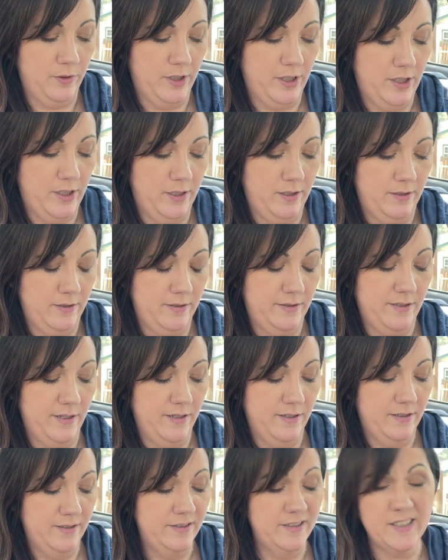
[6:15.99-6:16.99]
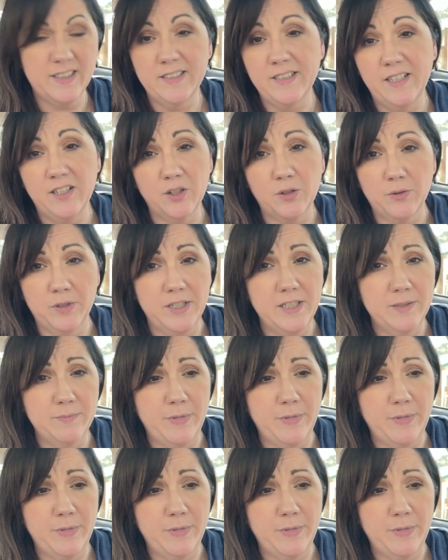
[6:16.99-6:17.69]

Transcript: It is 60 degrees,